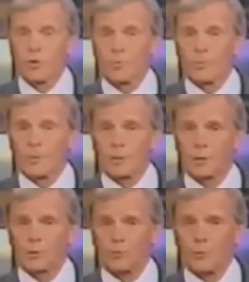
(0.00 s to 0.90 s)
further
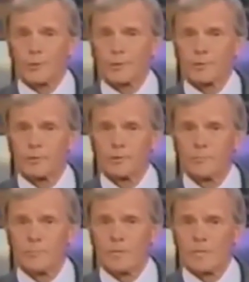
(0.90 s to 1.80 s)
stage manages the
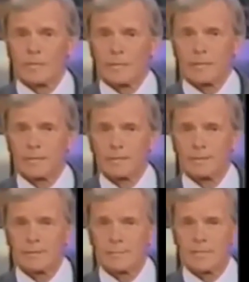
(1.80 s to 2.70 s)
illusion of
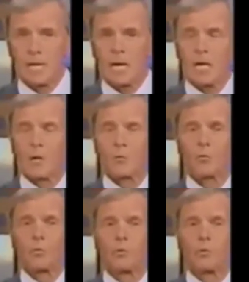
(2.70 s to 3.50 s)
conflict by